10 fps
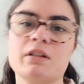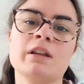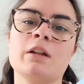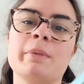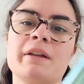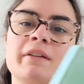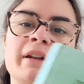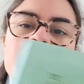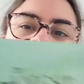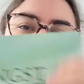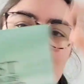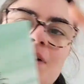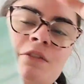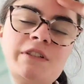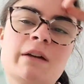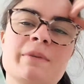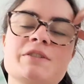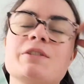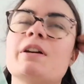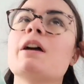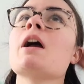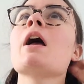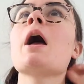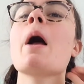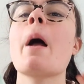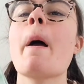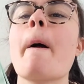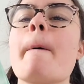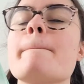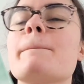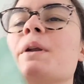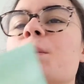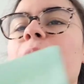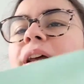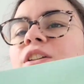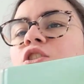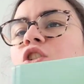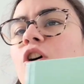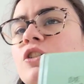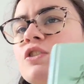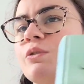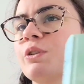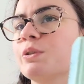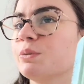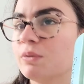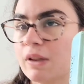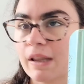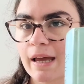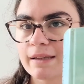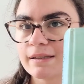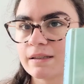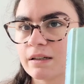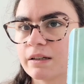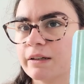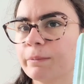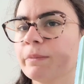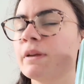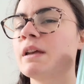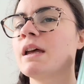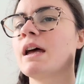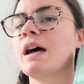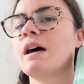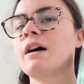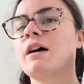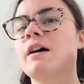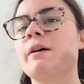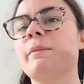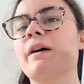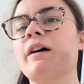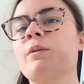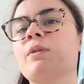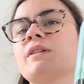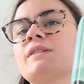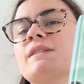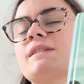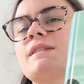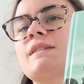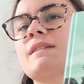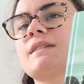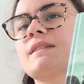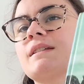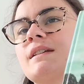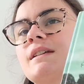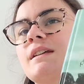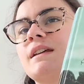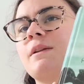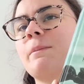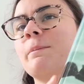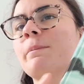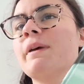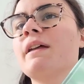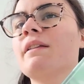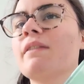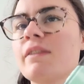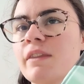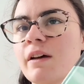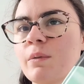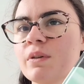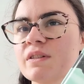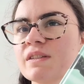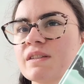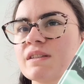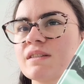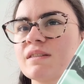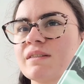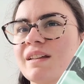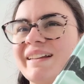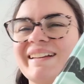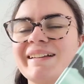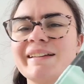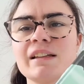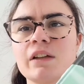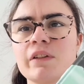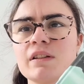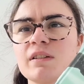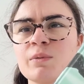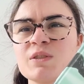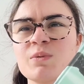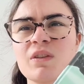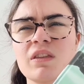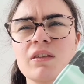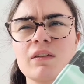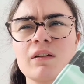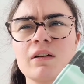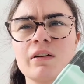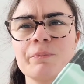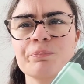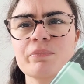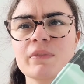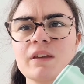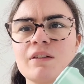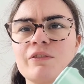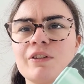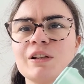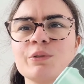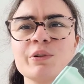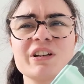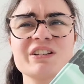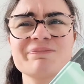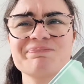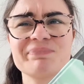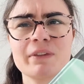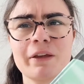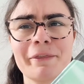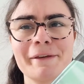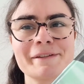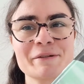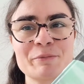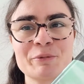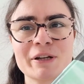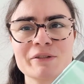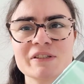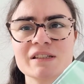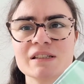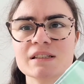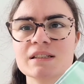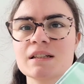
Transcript: A little bit, but in the last time yesterday. But when I talked to you last time, I was in a bit that I didn't love it. It was with Felurian, I think is how you pronounce it.